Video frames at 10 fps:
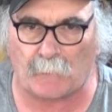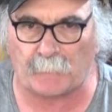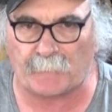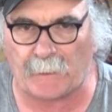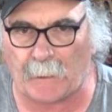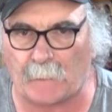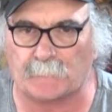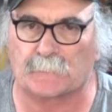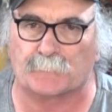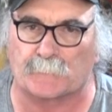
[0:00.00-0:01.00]
Like my
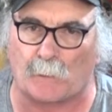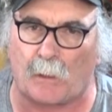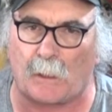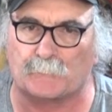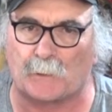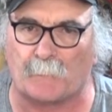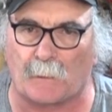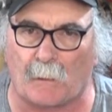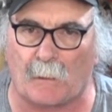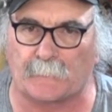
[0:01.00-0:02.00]
videos, subscribe, drop
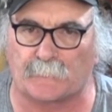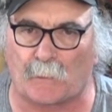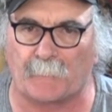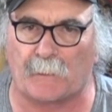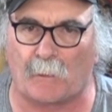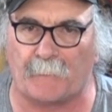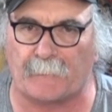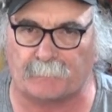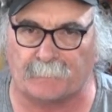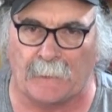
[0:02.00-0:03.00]
me a like, drop me a
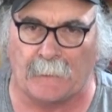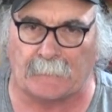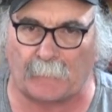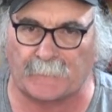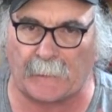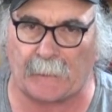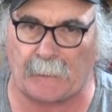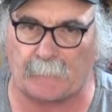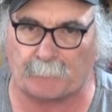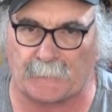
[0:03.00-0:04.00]
comment. Come say good
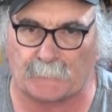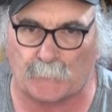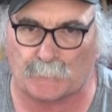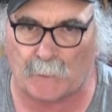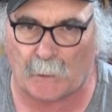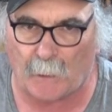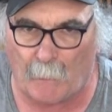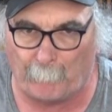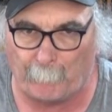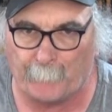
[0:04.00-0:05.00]
day at
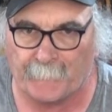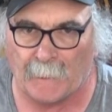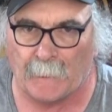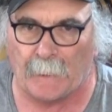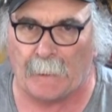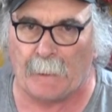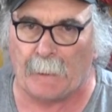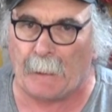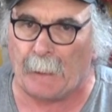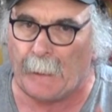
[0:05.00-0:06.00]
peakstools.com.
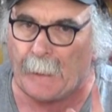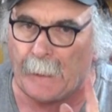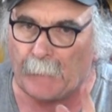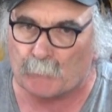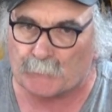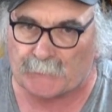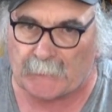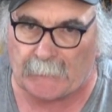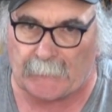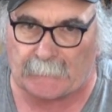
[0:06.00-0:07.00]
And we'll
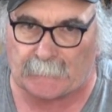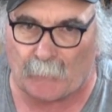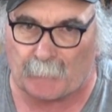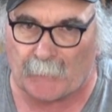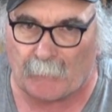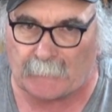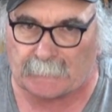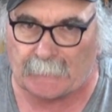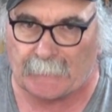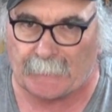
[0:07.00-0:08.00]
see you next time, guys.